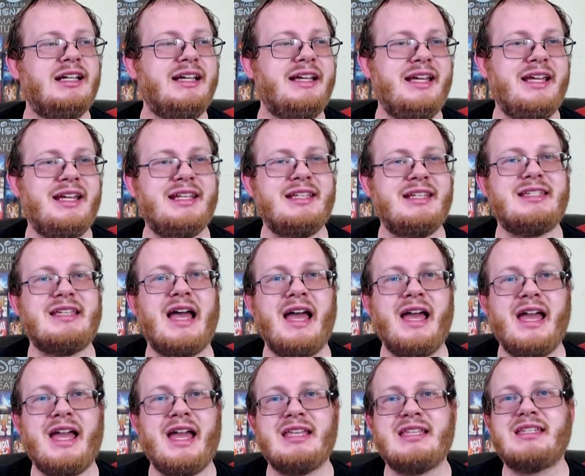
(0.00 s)
It is
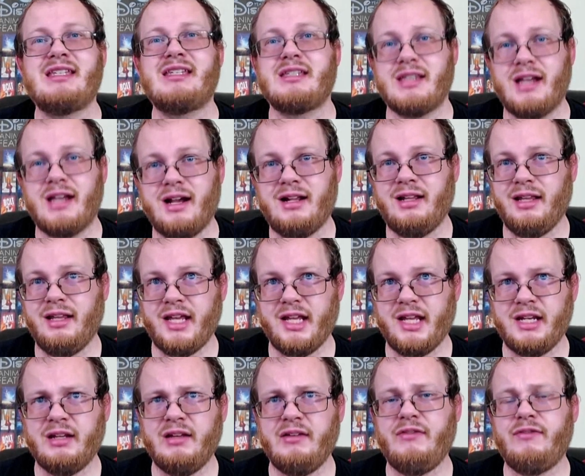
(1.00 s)
a
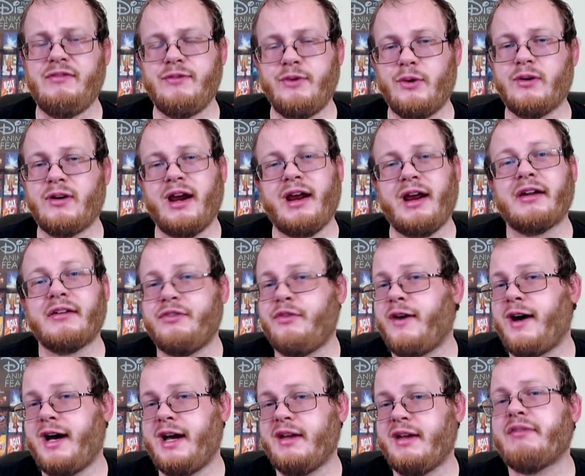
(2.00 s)
solid 4 out of
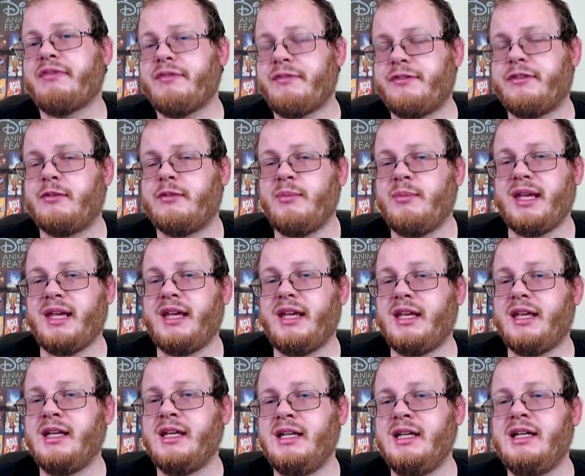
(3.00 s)
5 for
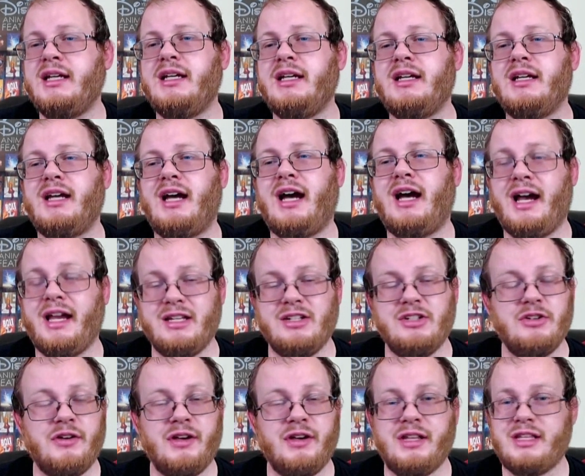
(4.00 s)
me I
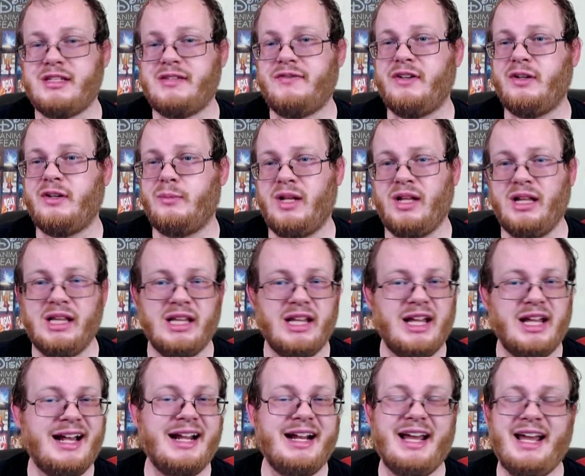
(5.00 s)
enjoy this film a
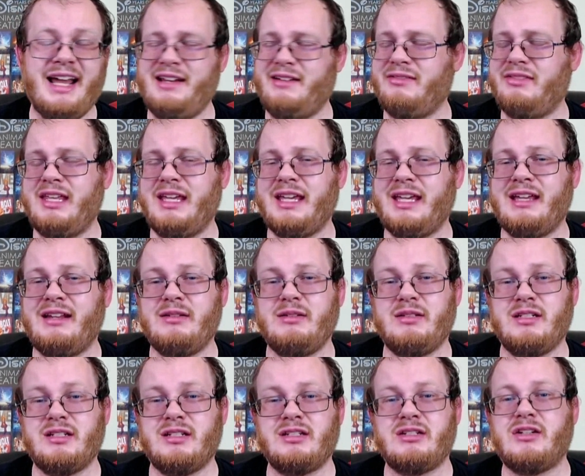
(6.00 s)
lot. I don't think it
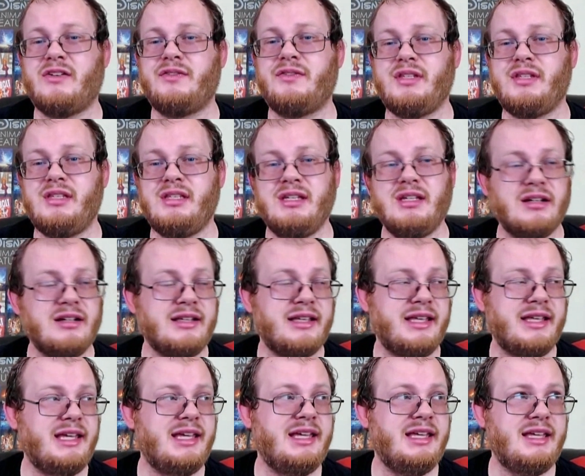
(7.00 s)
deserves
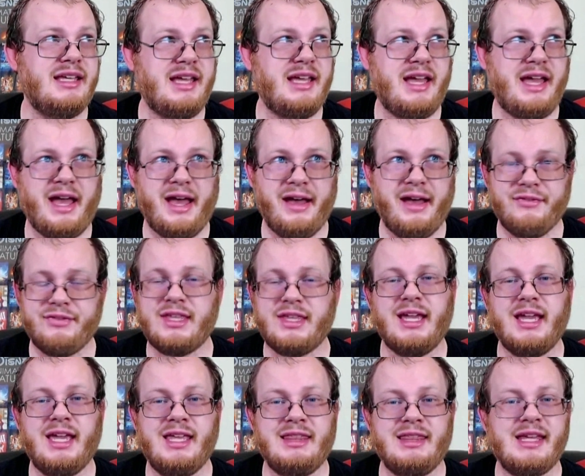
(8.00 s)
nearly half the
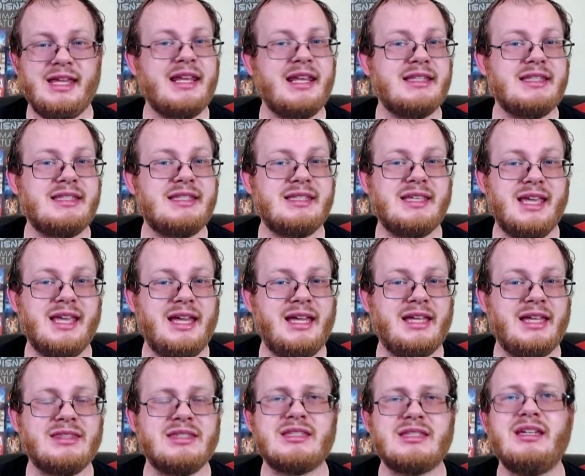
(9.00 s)
hate that it
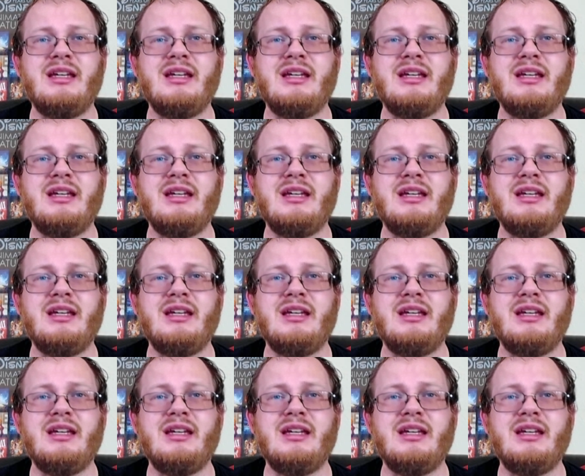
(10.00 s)
gets.